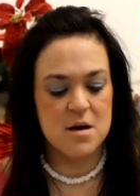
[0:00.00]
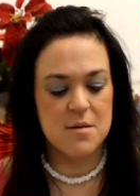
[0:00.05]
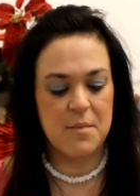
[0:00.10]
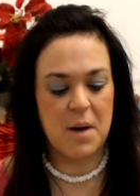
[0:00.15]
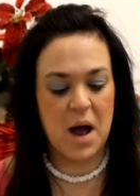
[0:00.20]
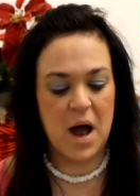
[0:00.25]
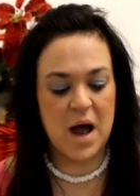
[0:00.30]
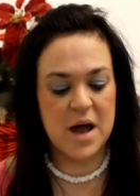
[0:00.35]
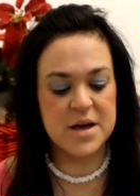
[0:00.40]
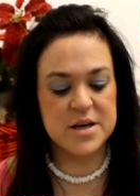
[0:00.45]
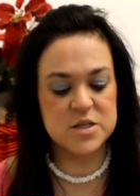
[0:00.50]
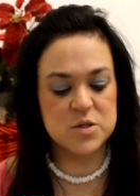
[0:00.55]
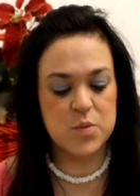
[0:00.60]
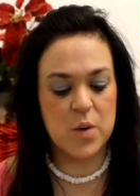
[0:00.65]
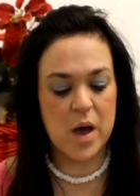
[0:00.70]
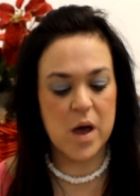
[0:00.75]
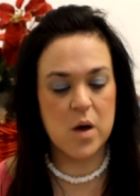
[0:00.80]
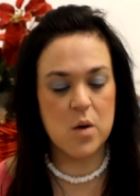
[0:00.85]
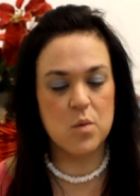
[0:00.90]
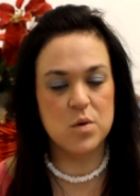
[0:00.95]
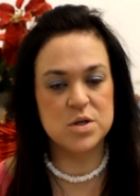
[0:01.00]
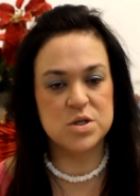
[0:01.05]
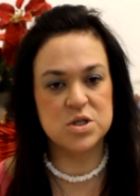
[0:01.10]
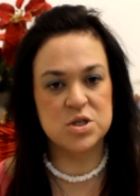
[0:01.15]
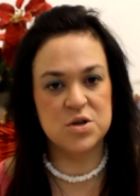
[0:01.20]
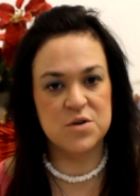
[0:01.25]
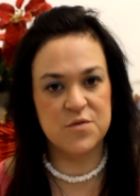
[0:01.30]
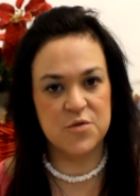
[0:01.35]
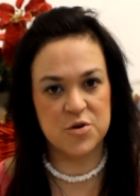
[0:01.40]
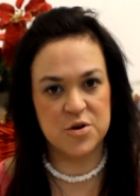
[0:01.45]
My highest weight was
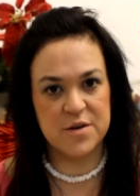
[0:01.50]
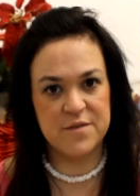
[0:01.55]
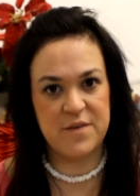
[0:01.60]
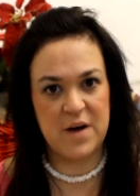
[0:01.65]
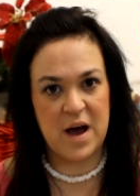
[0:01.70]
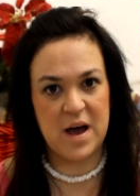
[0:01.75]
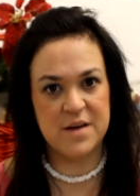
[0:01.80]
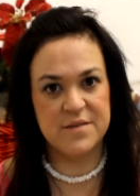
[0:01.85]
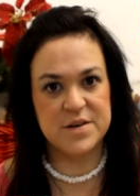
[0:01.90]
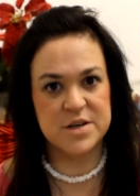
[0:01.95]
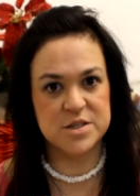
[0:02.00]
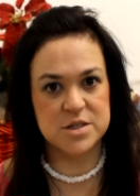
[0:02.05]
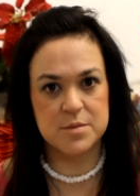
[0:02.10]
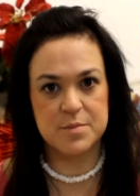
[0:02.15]
245. Here's a